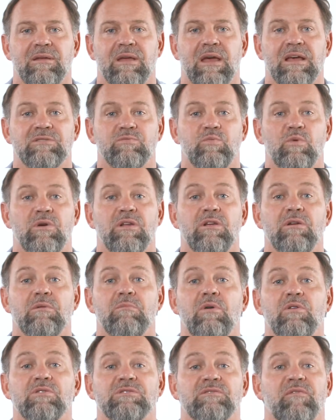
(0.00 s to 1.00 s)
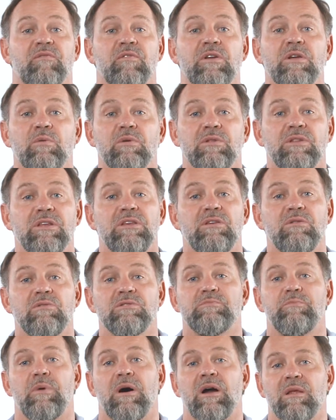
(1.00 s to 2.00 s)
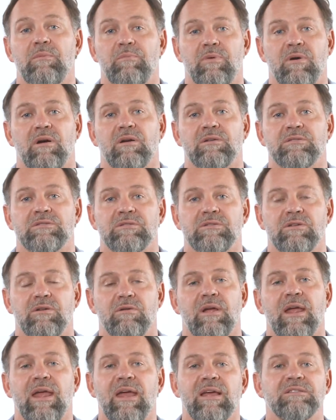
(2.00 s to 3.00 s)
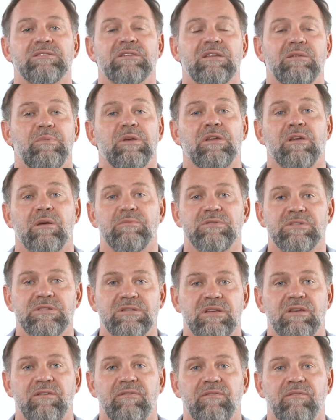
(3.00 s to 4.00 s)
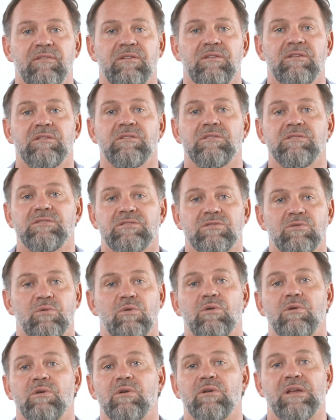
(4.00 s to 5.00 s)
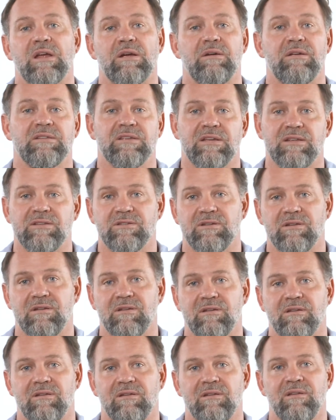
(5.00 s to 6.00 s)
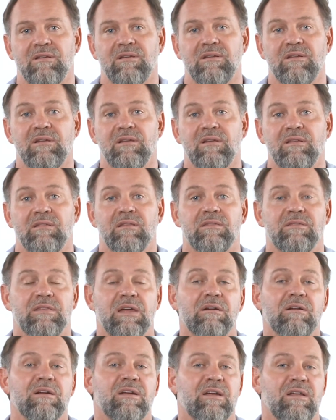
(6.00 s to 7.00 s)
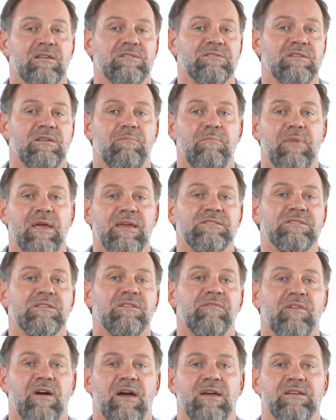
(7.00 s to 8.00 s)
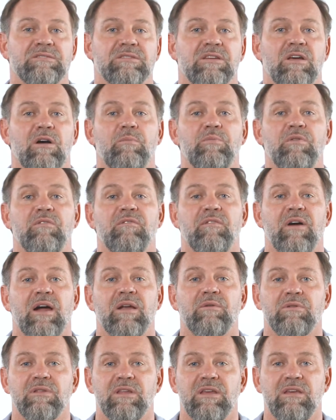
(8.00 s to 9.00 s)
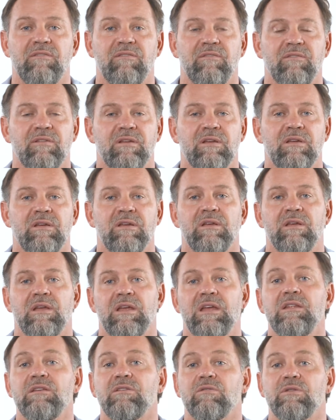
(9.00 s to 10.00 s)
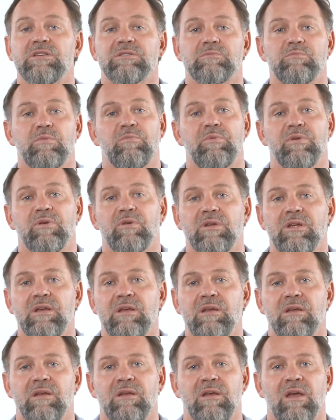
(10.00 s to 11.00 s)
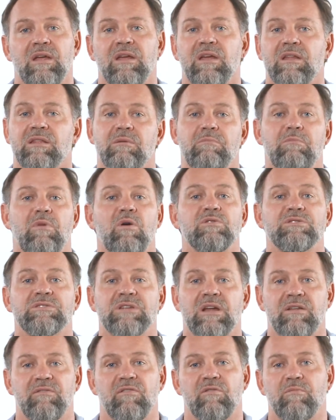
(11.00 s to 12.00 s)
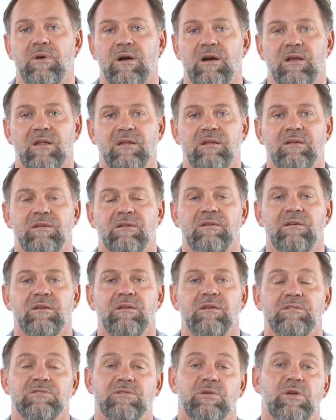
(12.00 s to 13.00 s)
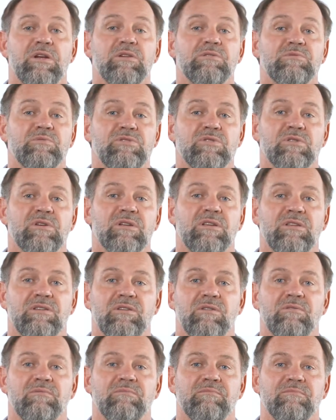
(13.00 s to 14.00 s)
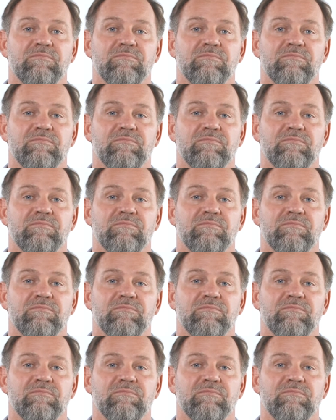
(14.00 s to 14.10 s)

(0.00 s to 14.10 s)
as one of your most frequently used body parts, your hands can become stiff, sore, or carry tension. The Theragun is an amazing device to help you find relief, increase mobility, and get the most out of your body. So here's what you're gonna do.